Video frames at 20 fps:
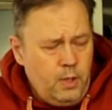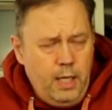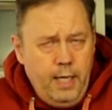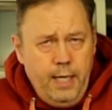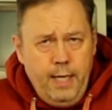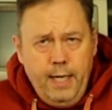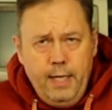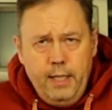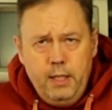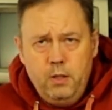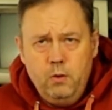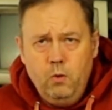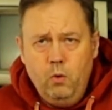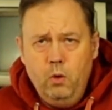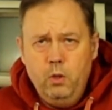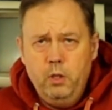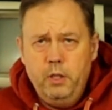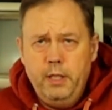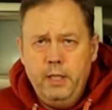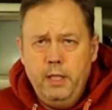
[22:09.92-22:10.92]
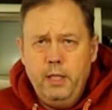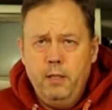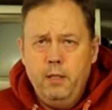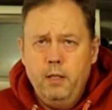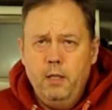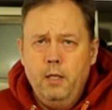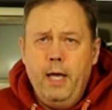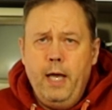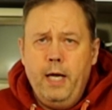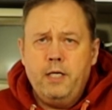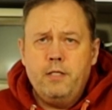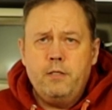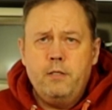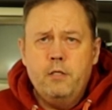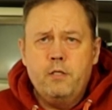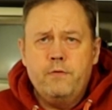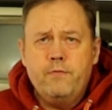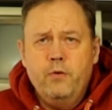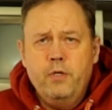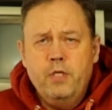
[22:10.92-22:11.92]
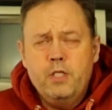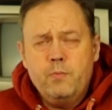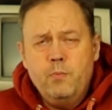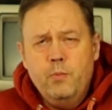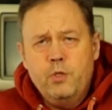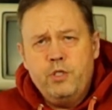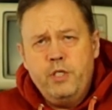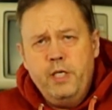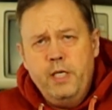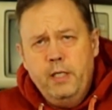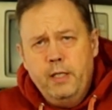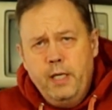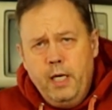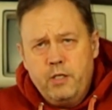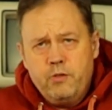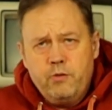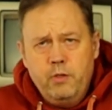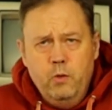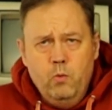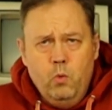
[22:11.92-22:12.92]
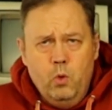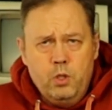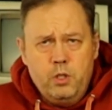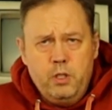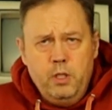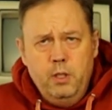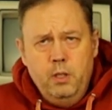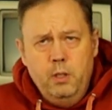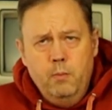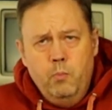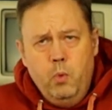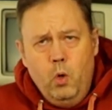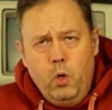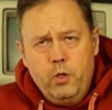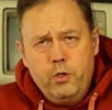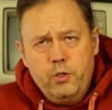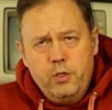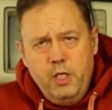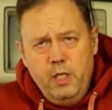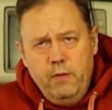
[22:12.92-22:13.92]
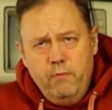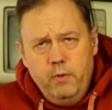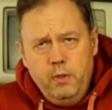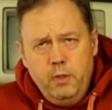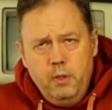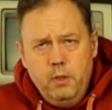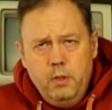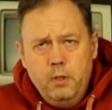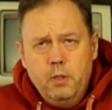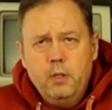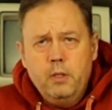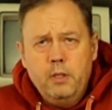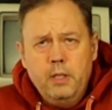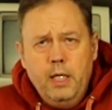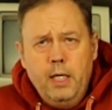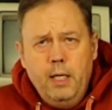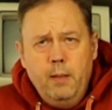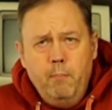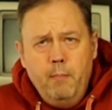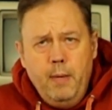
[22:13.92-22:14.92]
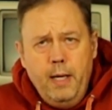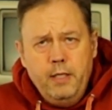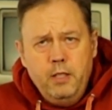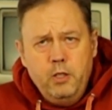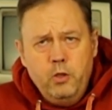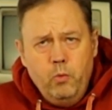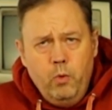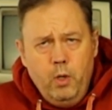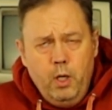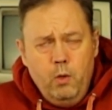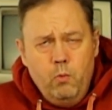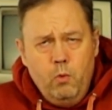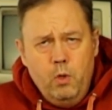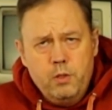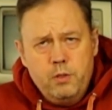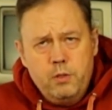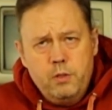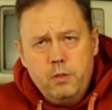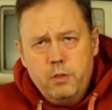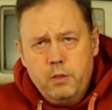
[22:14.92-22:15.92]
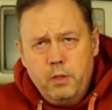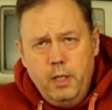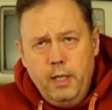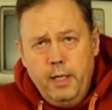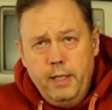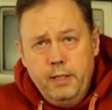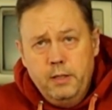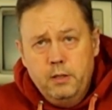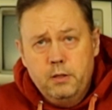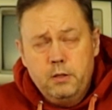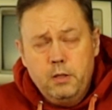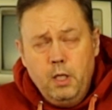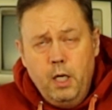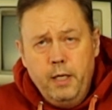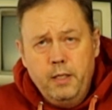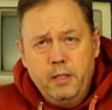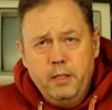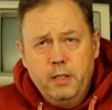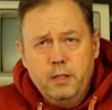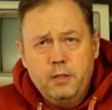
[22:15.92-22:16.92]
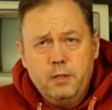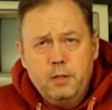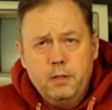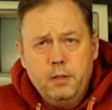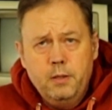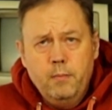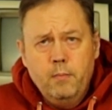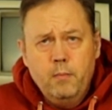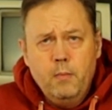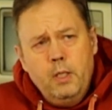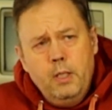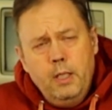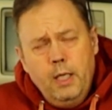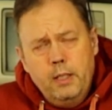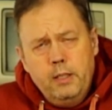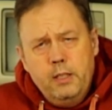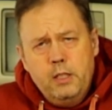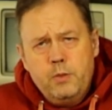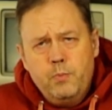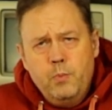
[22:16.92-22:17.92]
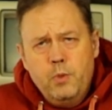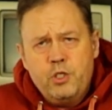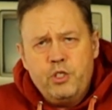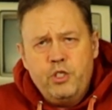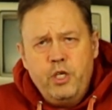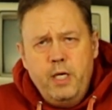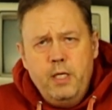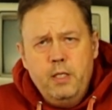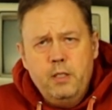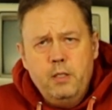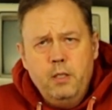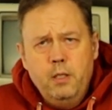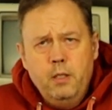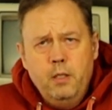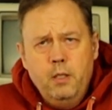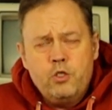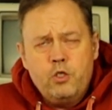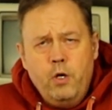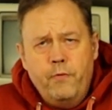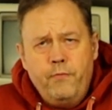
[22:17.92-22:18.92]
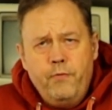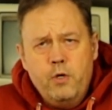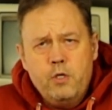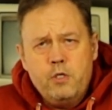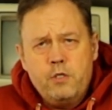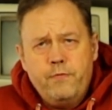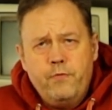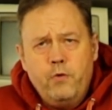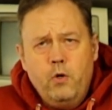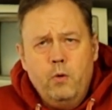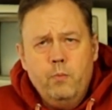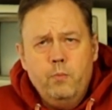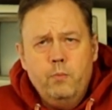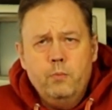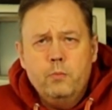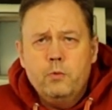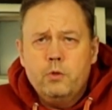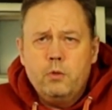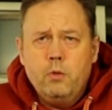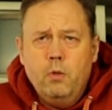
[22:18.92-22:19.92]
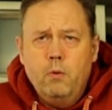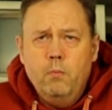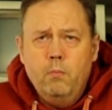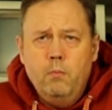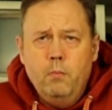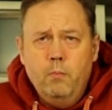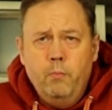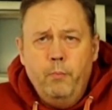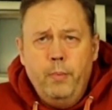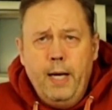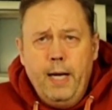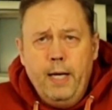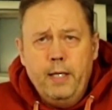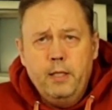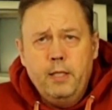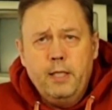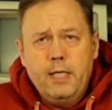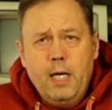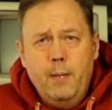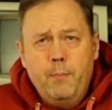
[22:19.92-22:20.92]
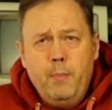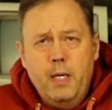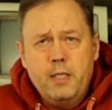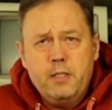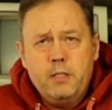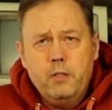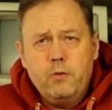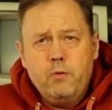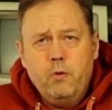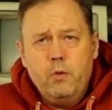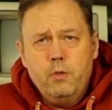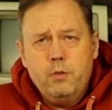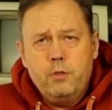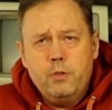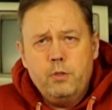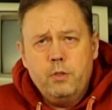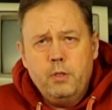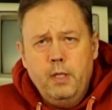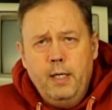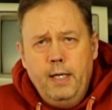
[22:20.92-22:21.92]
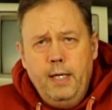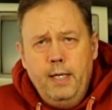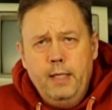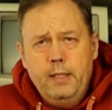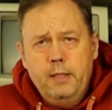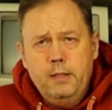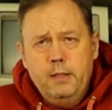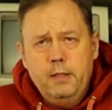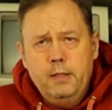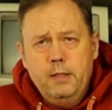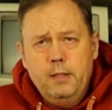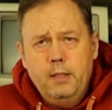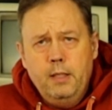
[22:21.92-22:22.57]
And all the extras for this machine actually was in the box. Even the manual was inside this. Yeah, this machine suffers from some bad capacitors, and